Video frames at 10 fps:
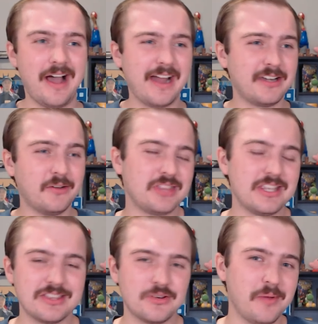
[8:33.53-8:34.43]
I don't
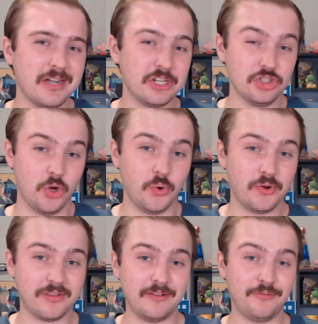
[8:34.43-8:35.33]
think there were many
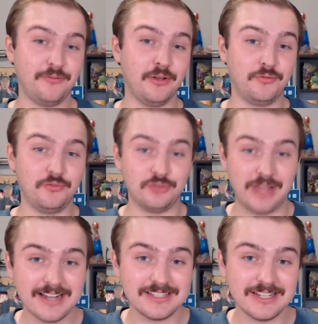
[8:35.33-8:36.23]
jokes that fell
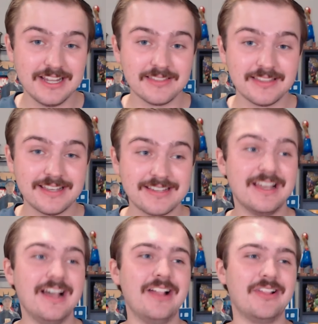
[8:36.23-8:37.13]
flat in
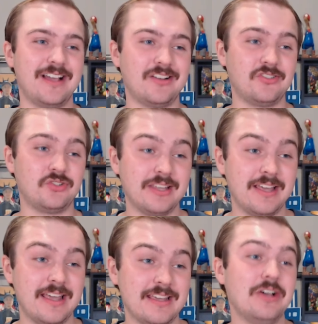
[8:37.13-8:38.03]
this. There's
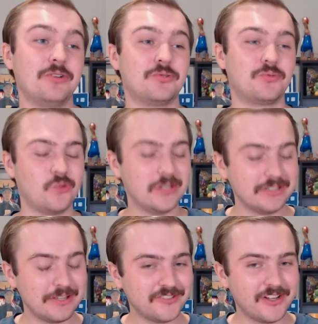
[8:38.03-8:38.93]
actually a
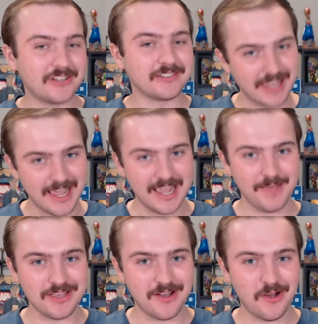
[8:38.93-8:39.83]
really fun
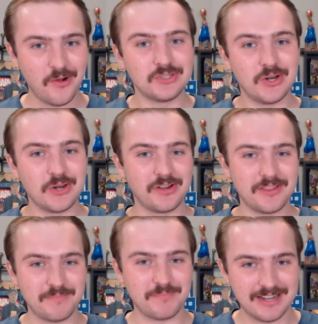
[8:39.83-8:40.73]
cameo during one
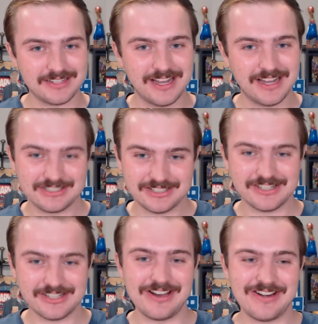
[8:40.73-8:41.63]
of the
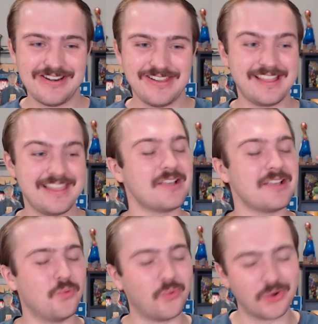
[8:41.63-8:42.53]
montages here that I
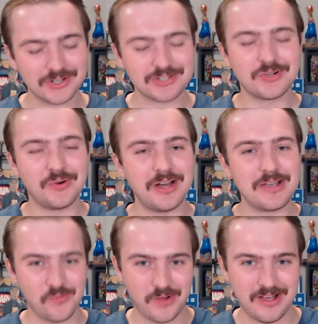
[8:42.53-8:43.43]
think works
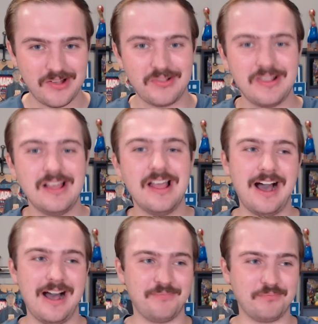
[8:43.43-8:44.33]
quite well,
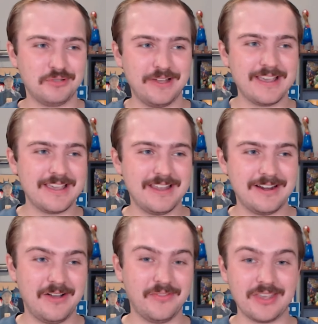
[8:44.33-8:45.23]
um, playing
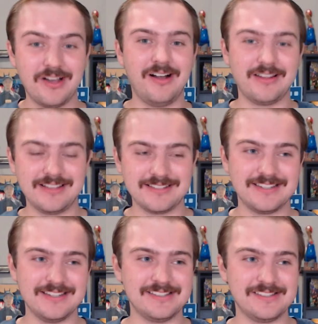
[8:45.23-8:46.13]
in on the
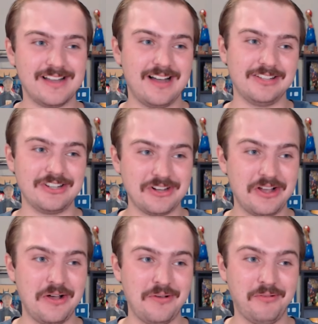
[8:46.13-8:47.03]
audience's knowledge
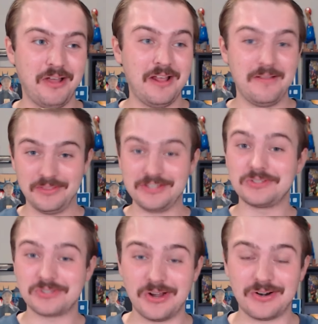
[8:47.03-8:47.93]
of
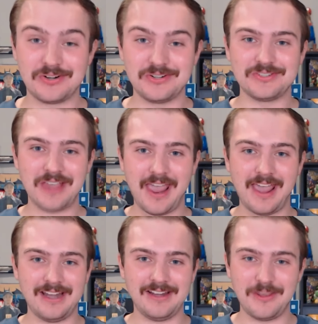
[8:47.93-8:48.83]
these stars
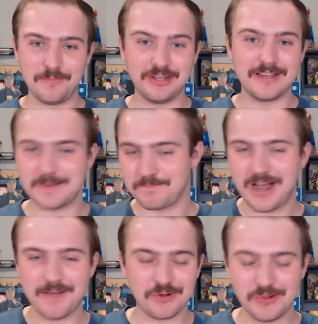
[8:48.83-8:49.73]
and their place in
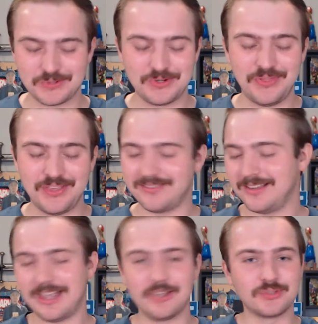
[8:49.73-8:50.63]
pop culture and things
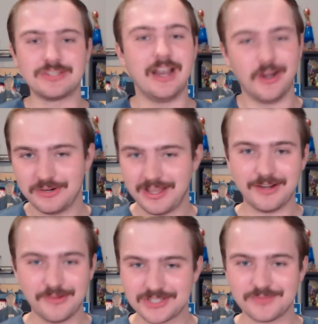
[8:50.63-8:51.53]
like that. You'll see. I don't want to.
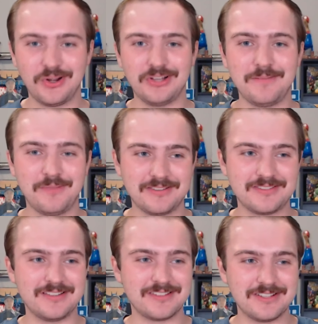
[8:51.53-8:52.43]
I don't want to spoil it, but
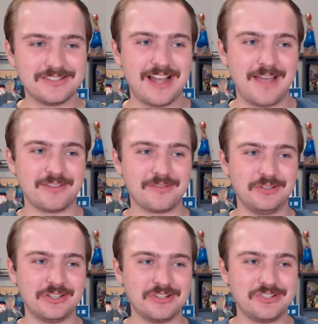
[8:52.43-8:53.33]
it's it's a good time. It's a
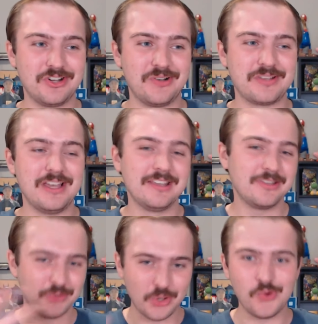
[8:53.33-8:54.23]
really good joke.
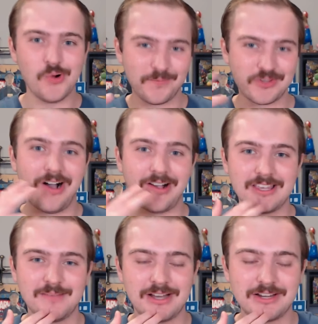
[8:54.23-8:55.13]
You'll know who I'm
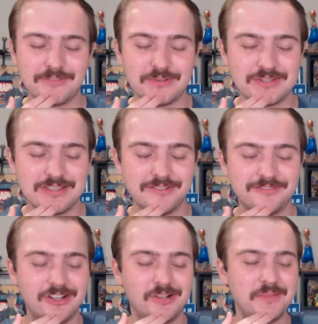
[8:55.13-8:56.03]
talking about if you see the
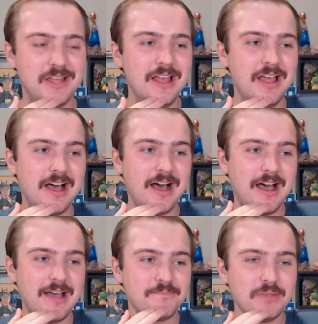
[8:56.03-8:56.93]
film
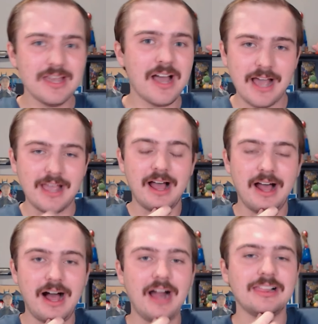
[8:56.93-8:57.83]
but yeah, I, I,
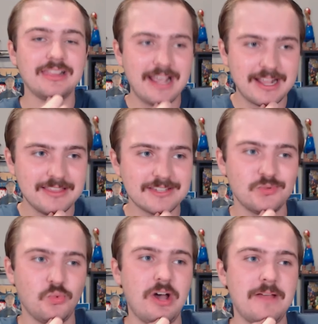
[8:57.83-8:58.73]
uh, I like
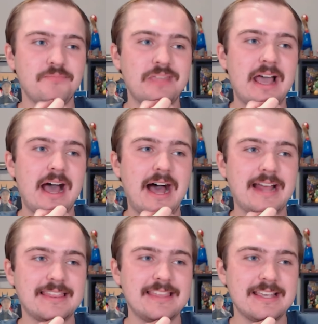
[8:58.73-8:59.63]
this one.
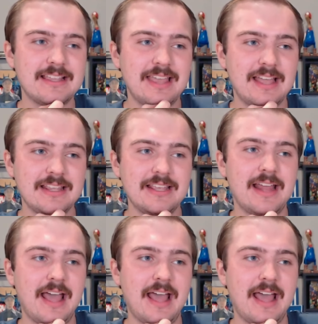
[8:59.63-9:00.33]
I think that it